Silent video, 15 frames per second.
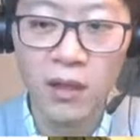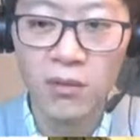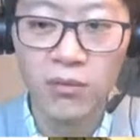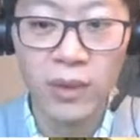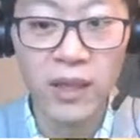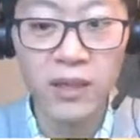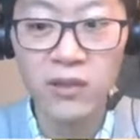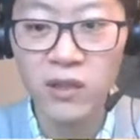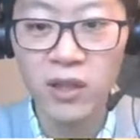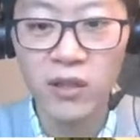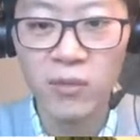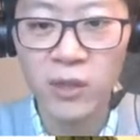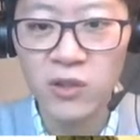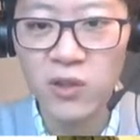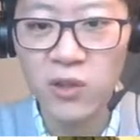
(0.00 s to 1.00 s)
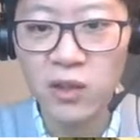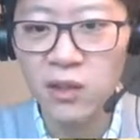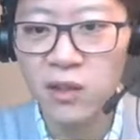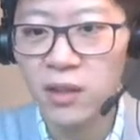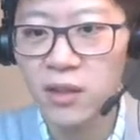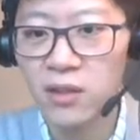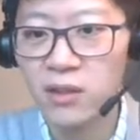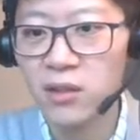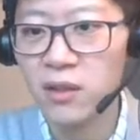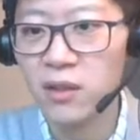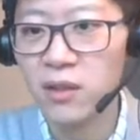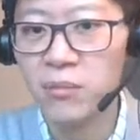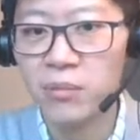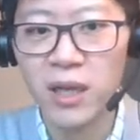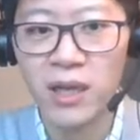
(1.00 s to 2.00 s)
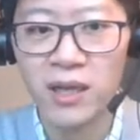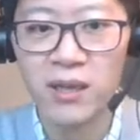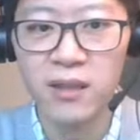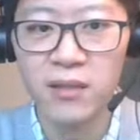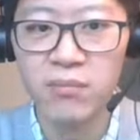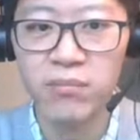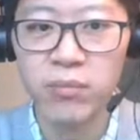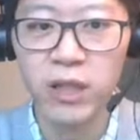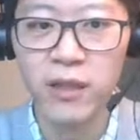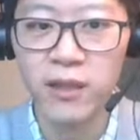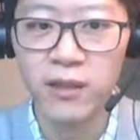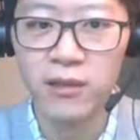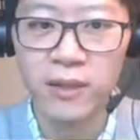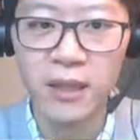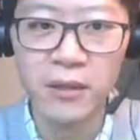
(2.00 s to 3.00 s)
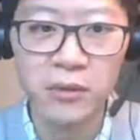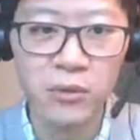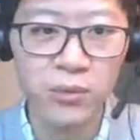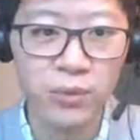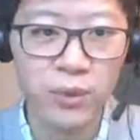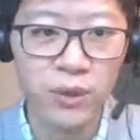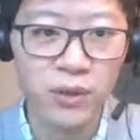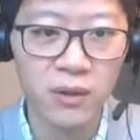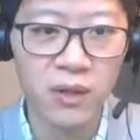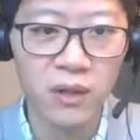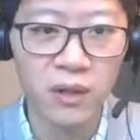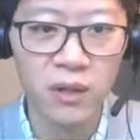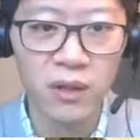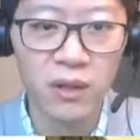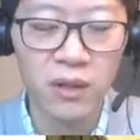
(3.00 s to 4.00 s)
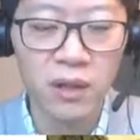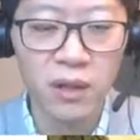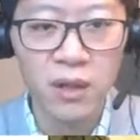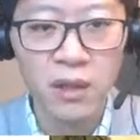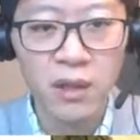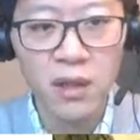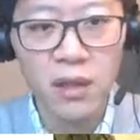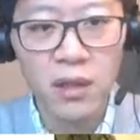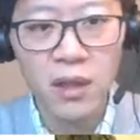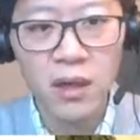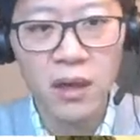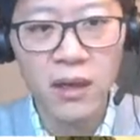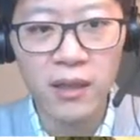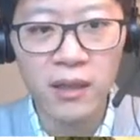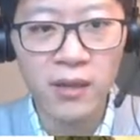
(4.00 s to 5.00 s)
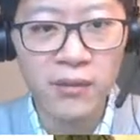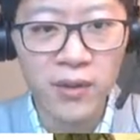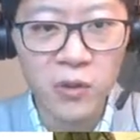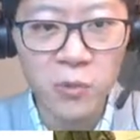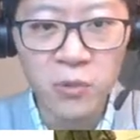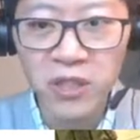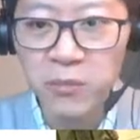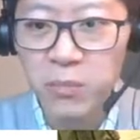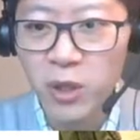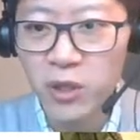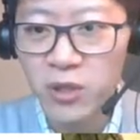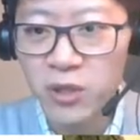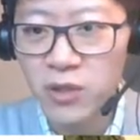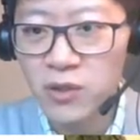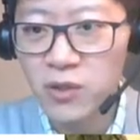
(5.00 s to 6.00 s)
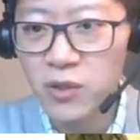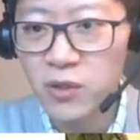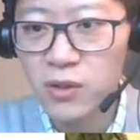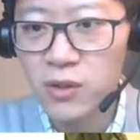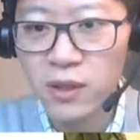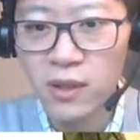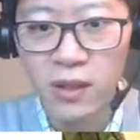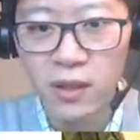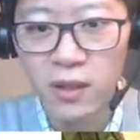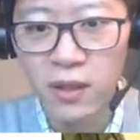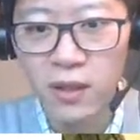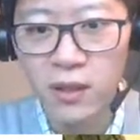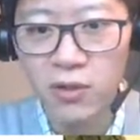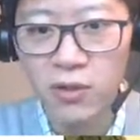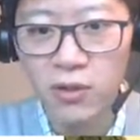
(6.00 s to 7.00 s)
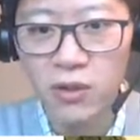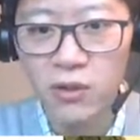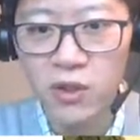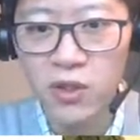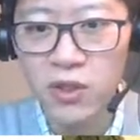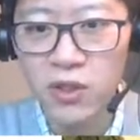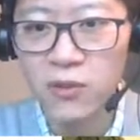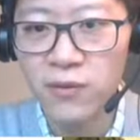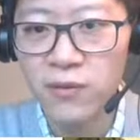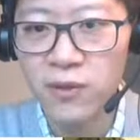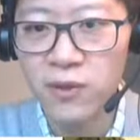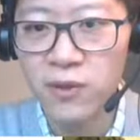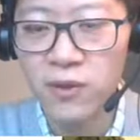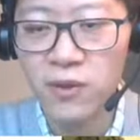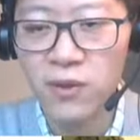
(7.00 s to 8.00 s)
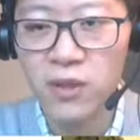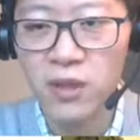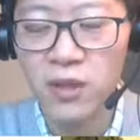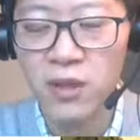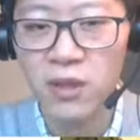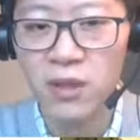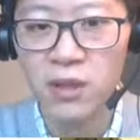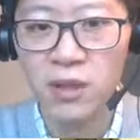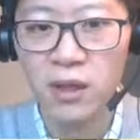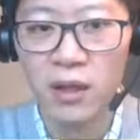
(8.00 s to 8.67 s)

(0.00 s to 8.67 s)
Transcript: weighing scale basically, and by playing around with the height of the spring perches, you can shift the